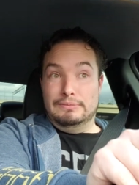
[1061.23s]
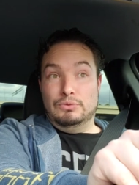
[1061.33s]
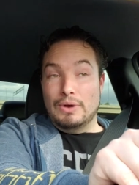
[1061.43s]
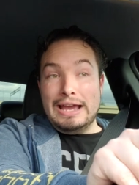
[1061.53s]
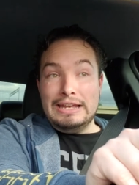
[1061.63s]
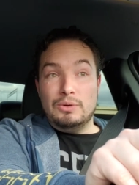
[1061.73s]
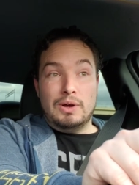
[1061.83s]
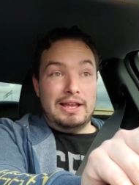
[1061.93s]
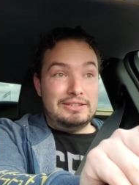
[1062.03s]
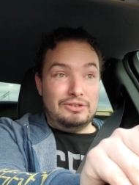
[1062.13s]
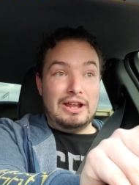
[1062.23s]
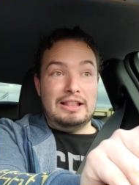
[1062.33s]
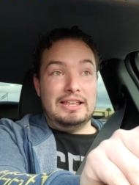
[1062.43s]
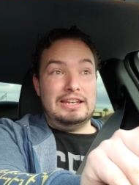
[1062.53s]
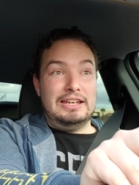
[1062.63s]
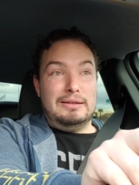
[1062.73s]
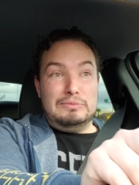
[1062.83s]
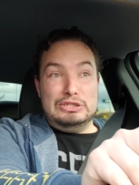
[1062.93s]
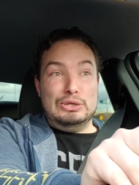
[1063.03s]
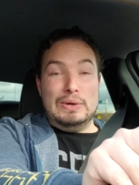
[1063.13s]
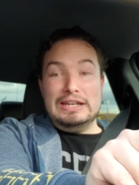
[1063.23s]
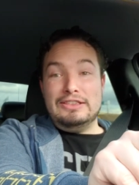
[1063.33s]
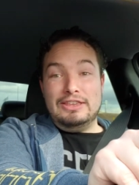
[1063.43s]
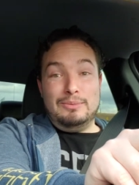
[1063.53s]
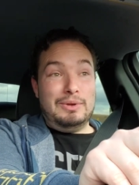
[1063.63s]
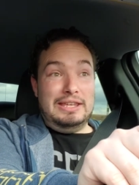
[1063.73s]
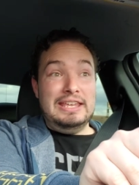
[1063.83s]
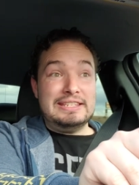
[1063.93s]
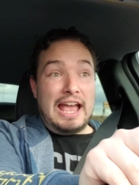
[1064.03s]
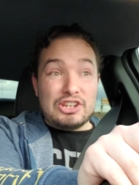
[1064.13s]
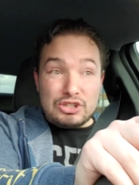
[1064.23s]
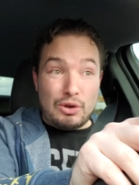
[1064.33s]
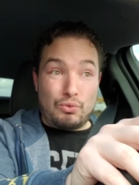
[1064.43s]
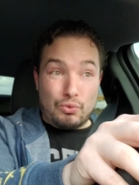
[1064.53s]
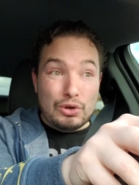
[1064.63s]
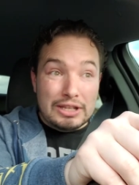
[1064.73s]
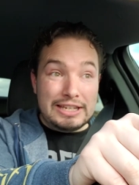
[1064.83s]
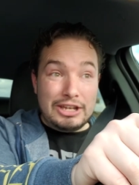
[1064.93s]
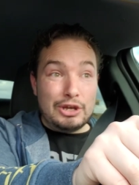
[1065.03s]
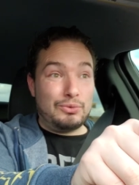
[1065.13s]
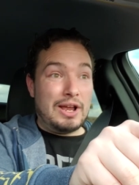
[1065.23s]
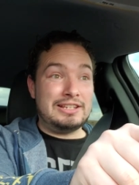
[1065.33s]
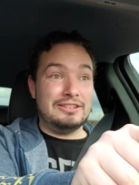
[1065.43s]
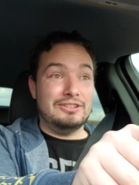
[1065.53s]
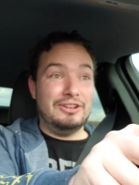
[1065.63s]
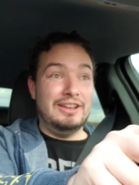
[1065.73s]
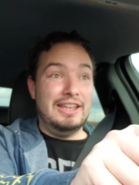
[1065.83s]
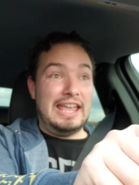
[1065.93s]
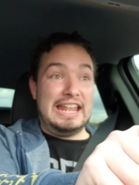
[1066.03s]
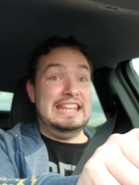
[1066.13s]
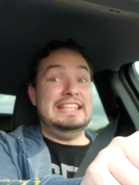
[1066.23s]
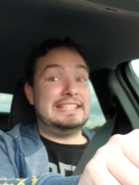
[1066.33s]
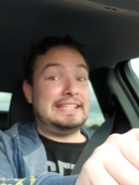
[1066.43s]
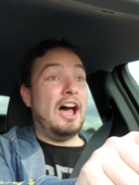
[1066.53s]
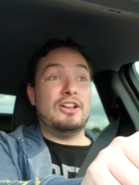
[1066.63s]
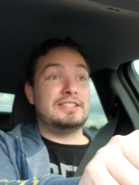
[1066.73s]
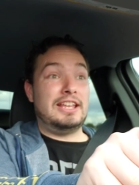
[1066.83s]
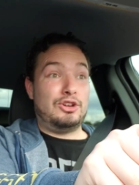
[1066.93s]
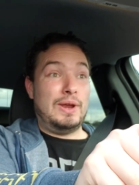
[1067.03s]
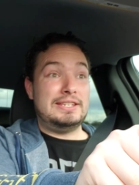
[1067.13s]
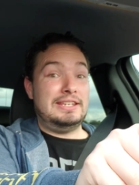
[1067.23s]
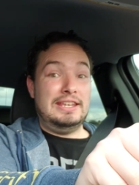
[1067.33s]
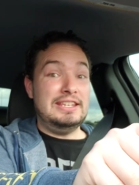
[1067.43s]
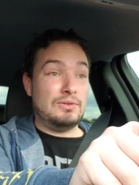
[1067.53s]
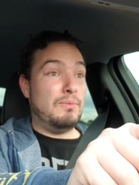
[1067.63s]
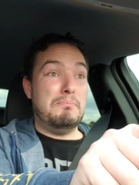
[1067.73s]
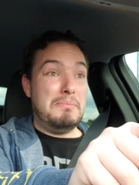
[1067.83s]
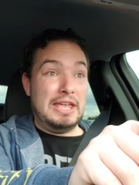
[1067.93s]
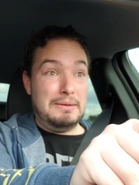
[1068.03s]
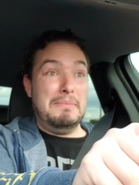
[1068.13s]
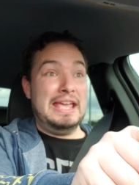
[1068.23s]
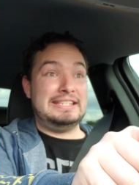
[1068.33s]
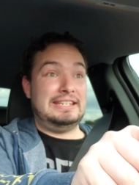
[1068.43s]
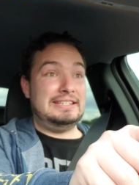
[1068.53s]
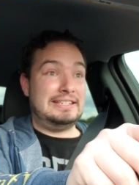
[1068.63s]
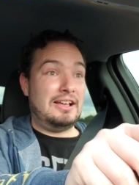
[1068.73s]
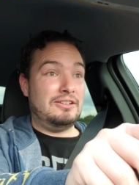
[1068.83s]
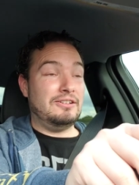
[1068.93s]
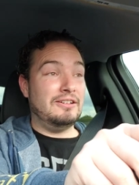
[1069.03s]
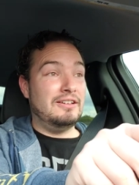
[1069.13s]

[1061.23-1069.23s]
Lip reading: writing-wise, they're not letting him do anything, but he's actually a really good wrestler, and he sells like crazy. He's an amazing seller.